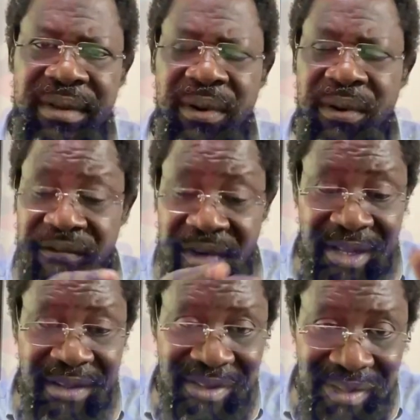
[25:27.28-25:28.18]
of
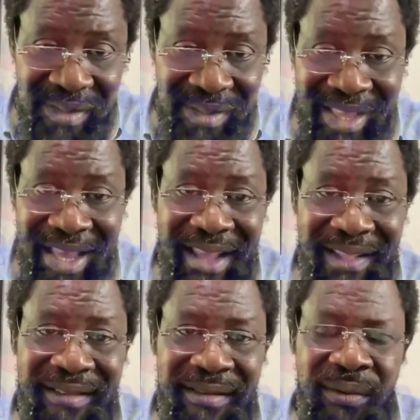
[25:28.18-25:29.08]
this
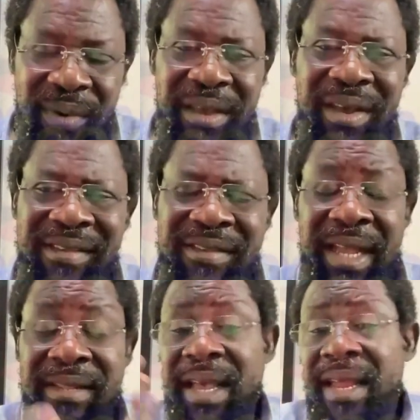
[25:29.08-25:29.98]
gate where you are
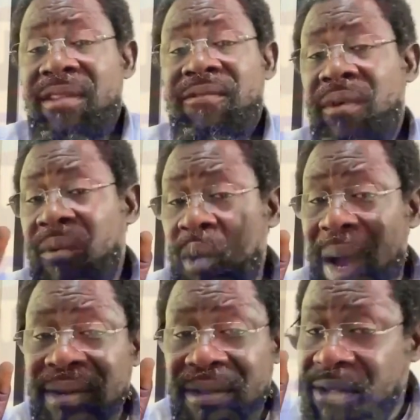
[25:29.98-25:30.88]
sat. And it's for
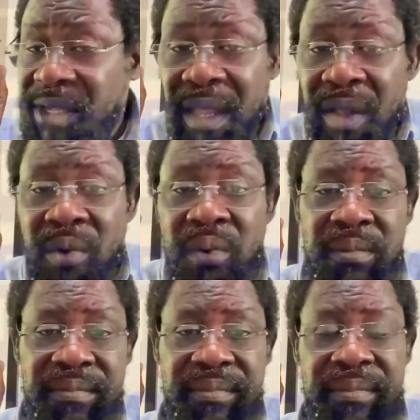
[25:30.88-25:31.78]
one
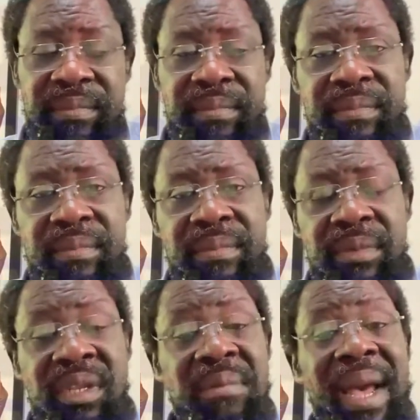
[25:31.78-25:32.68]
single
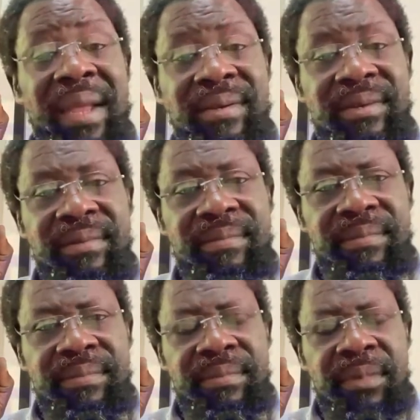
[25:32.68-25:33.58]
demand:
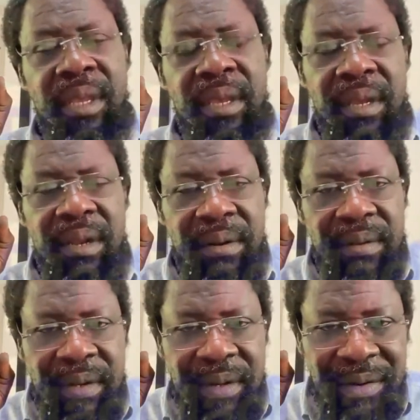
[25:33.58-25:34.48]

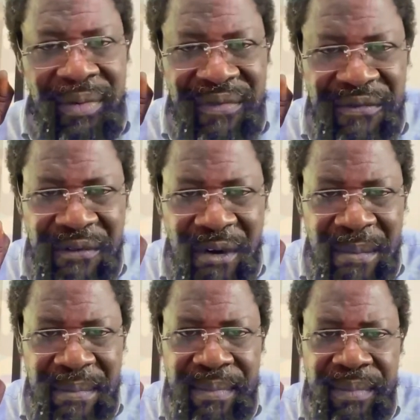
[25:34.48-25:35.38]

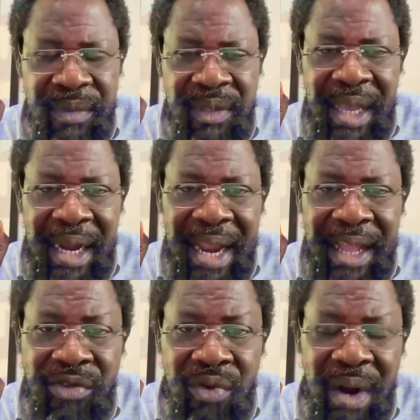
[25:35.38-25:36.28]
reform the
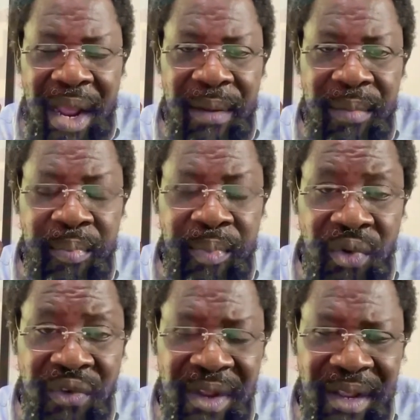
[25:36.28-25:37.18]
electoral
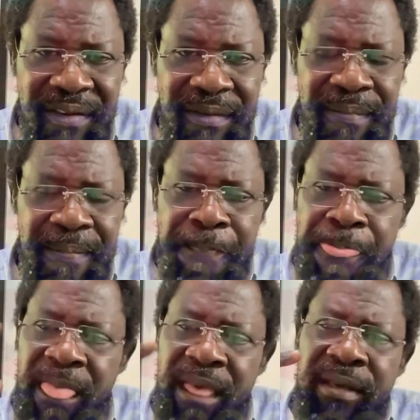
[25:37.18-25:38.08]
process.
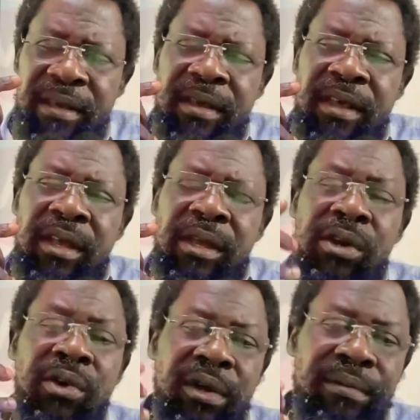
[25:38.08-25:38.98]

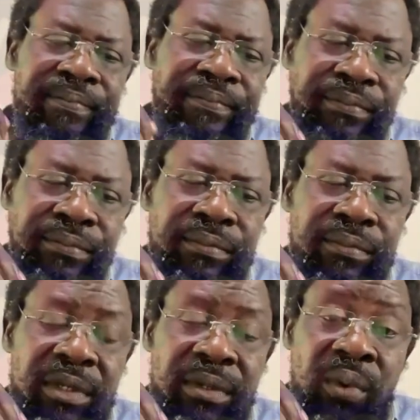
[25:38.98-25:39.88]
Look,
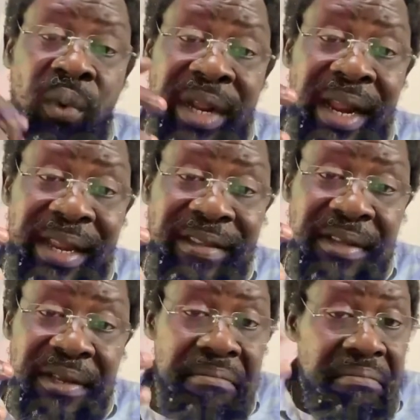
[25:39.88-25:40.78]
would they
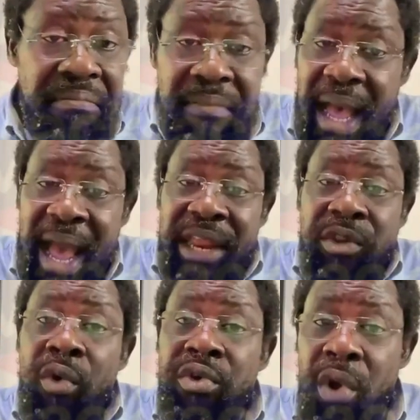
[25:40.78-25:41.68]
listen? I
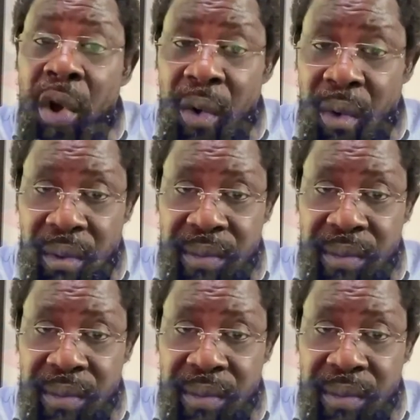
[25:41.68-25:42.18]
don't know.